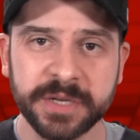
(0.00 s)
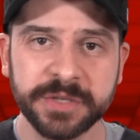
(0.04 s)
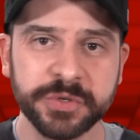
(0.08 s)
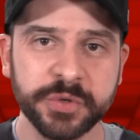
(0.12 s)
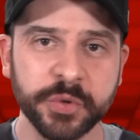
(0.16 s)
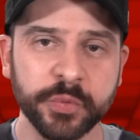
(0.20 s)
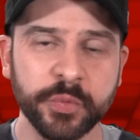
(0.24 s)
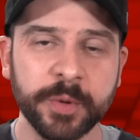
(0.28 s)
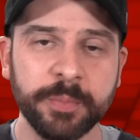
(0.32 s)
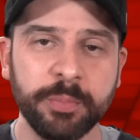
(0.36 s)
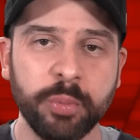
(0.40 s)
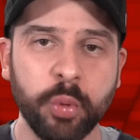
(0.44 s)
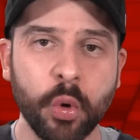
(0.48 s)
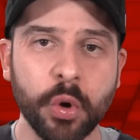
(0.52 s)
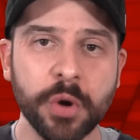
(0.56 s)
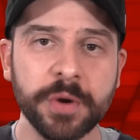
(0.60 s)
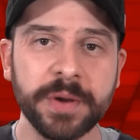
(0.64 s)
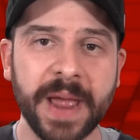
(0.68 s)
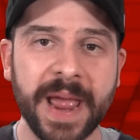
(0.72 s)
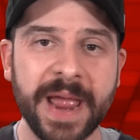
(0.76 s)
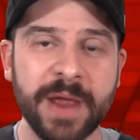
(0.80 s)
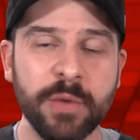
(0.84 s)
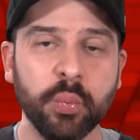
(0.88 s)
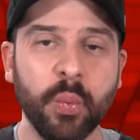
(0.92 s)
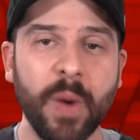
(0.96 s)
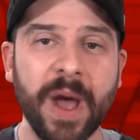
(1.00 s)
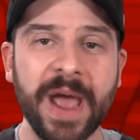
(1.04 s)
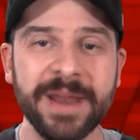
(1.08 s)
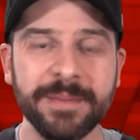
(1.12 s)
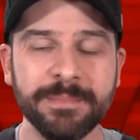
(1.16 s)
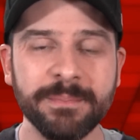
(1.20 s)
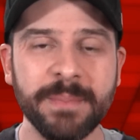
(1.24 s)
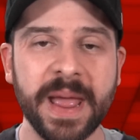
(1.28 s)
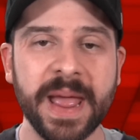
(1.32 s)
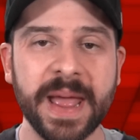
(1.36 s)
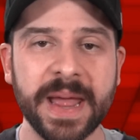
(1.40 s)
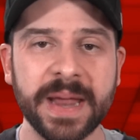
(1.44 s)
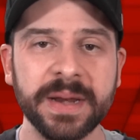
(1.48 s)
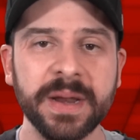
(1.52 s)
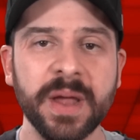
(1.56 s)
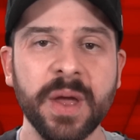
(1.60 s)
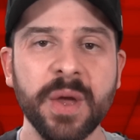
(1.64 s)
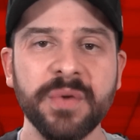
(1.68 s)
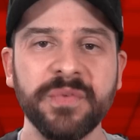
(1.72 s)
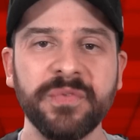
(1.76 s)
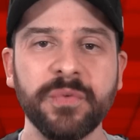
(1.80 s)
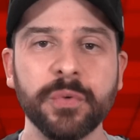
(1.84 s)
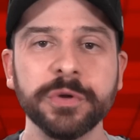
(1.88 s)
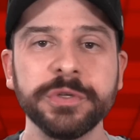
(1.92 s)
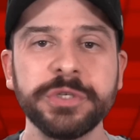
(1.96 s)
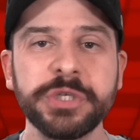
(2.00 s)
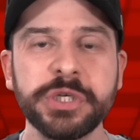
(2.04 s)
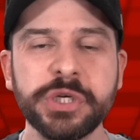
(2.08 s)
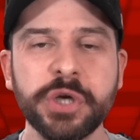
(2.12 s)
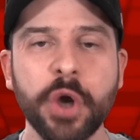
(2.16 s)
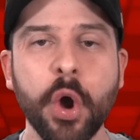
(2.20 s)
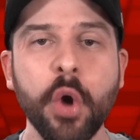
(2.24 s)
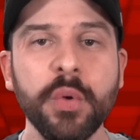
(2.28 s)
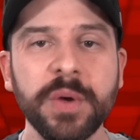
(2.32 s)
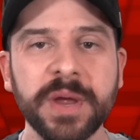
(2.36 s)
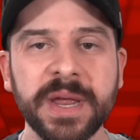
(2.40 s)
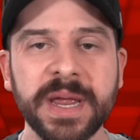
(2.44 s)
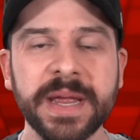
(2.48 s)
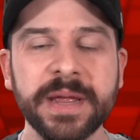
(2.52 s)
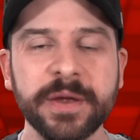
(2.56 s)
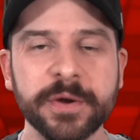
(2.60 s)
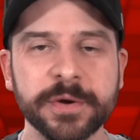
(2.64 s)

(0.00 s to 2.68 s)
to report a white man for choking